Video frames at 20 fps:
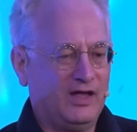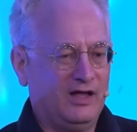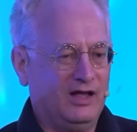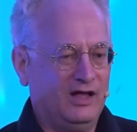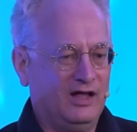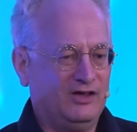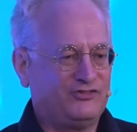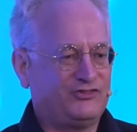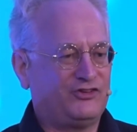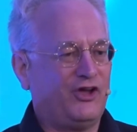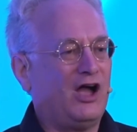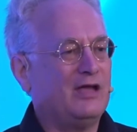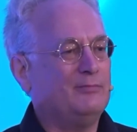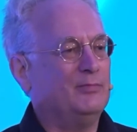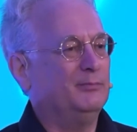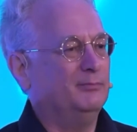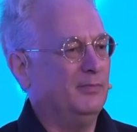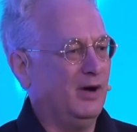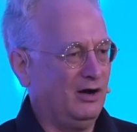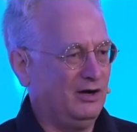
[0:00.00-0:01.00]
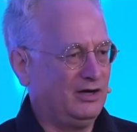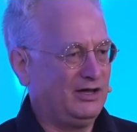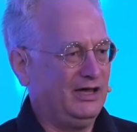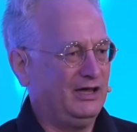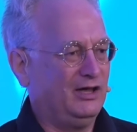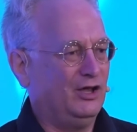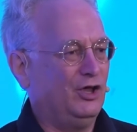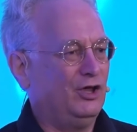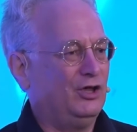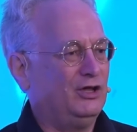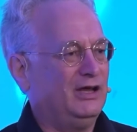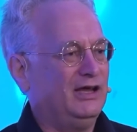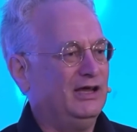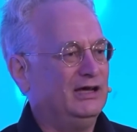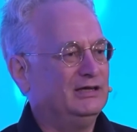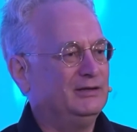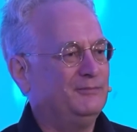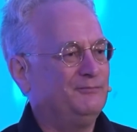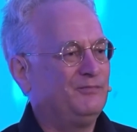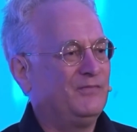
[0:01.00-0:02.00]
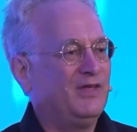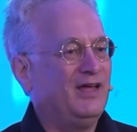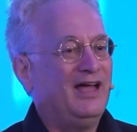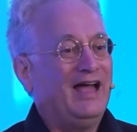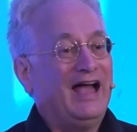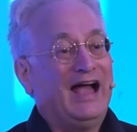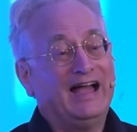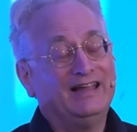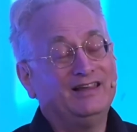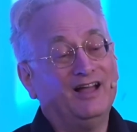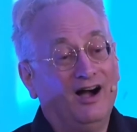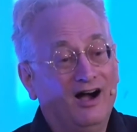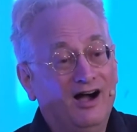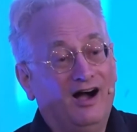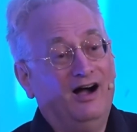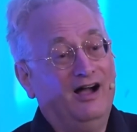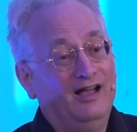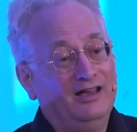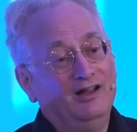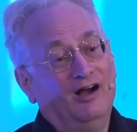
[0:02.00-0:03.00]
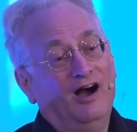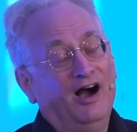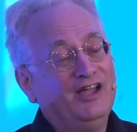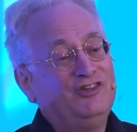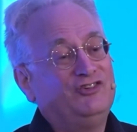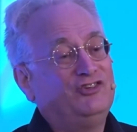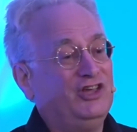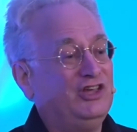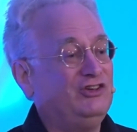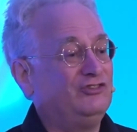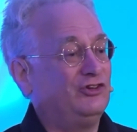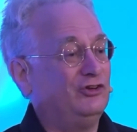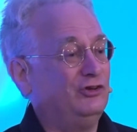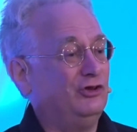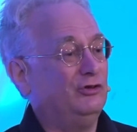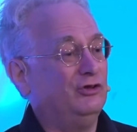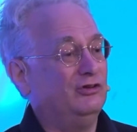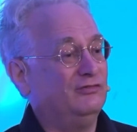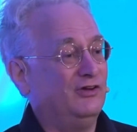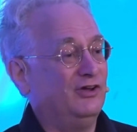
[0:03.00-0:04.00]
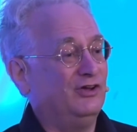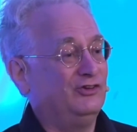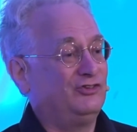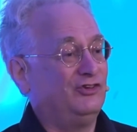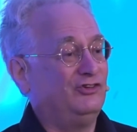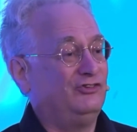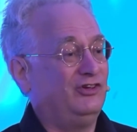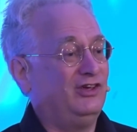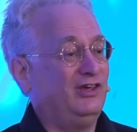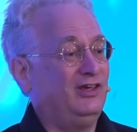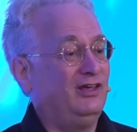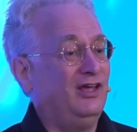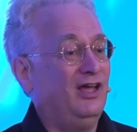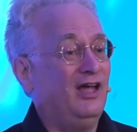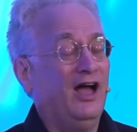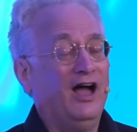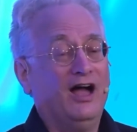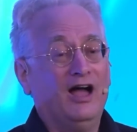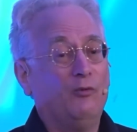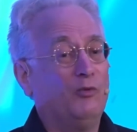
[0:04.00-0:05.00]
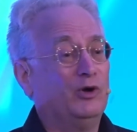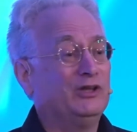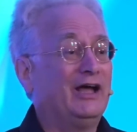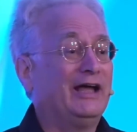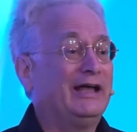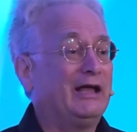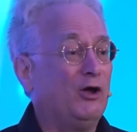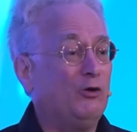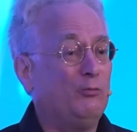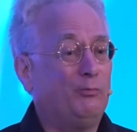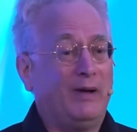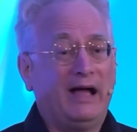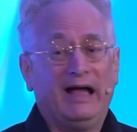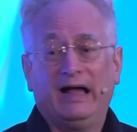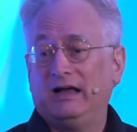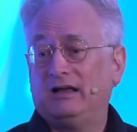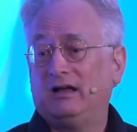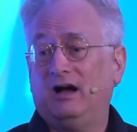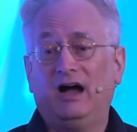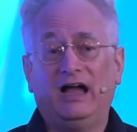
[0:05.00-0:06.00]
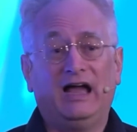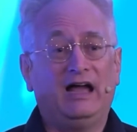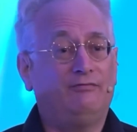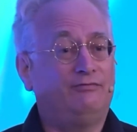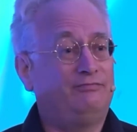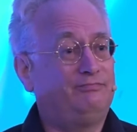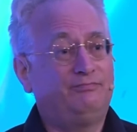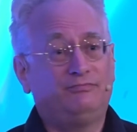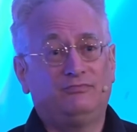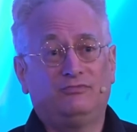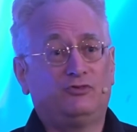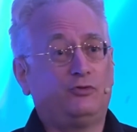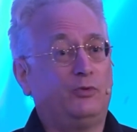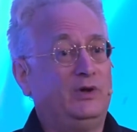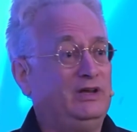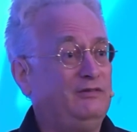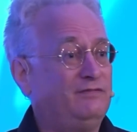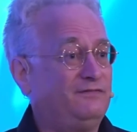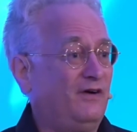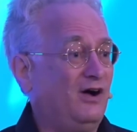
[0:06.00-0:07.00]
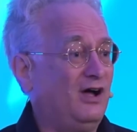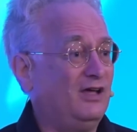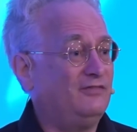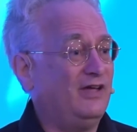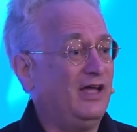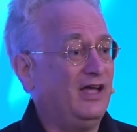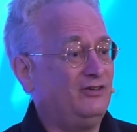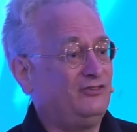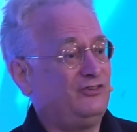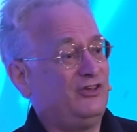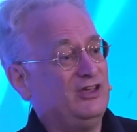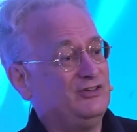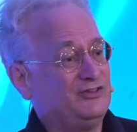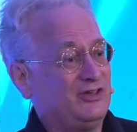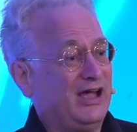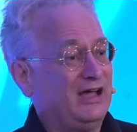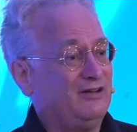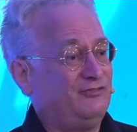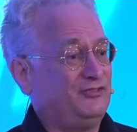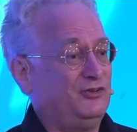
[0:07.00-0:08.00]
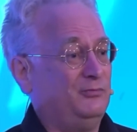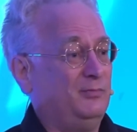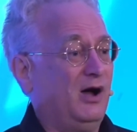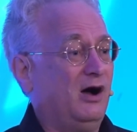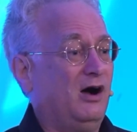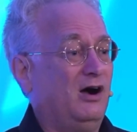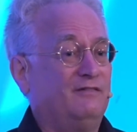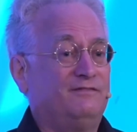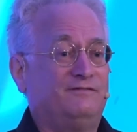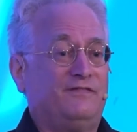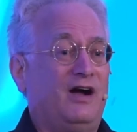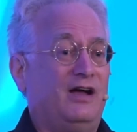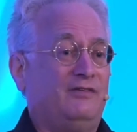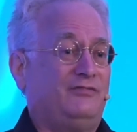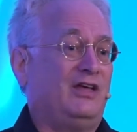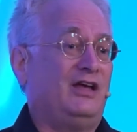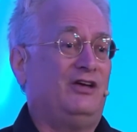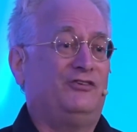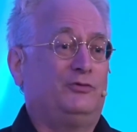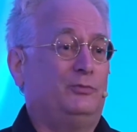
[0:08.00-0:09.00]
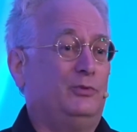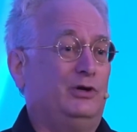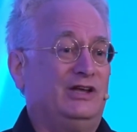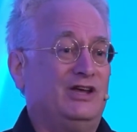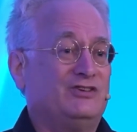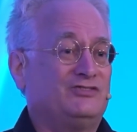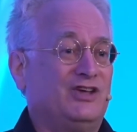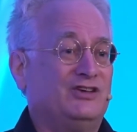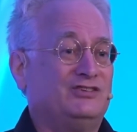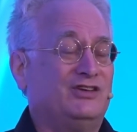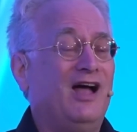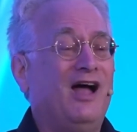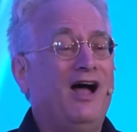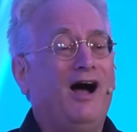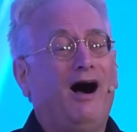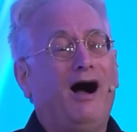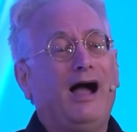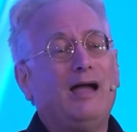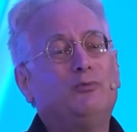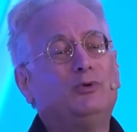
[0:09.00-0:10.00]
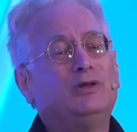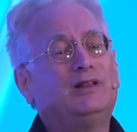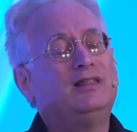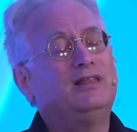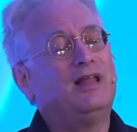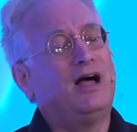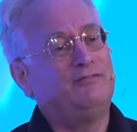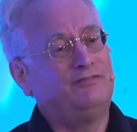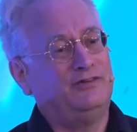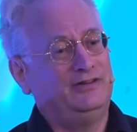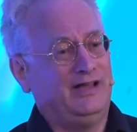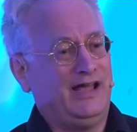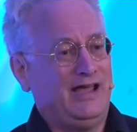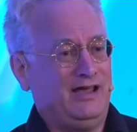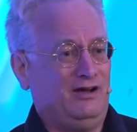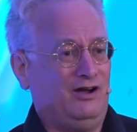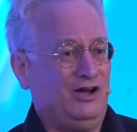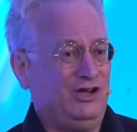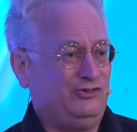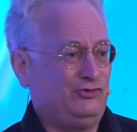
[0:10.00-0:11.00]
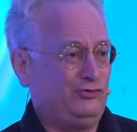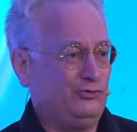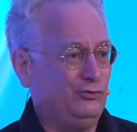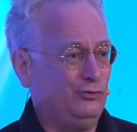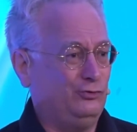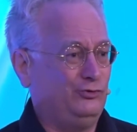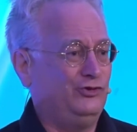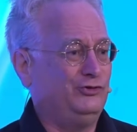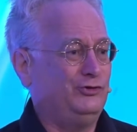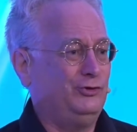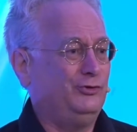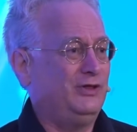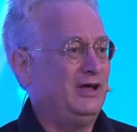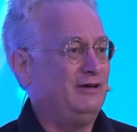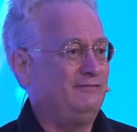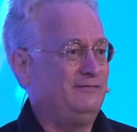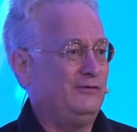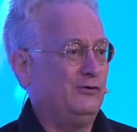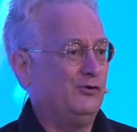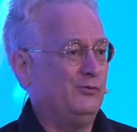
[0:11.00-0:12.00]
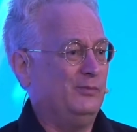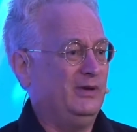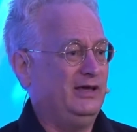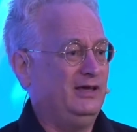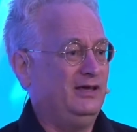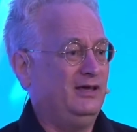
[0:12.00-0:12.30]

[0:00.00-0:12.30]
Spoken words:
assignment marking earlier. And I teach in a university. When I go back, I have 25 essays I have to mark, 5,000-word essays. I would love an AI tool to do that for me.